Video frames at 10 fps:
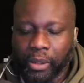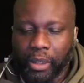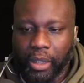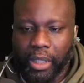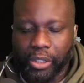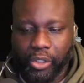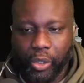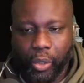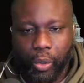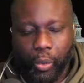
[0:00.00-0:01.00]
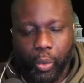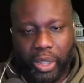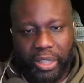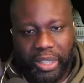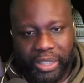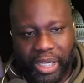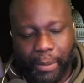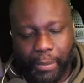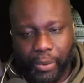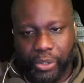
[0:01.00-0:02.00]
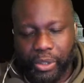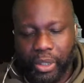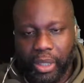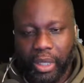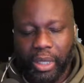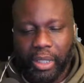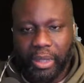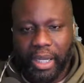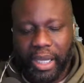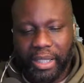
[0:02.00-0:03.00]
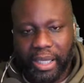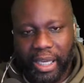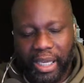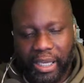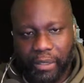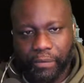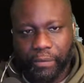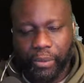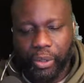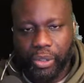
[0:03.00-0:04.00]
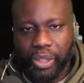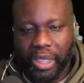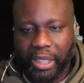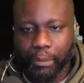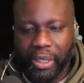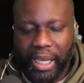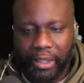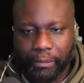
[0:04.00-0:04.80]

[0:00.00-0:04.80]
And so, one of the examples that I gave to E Black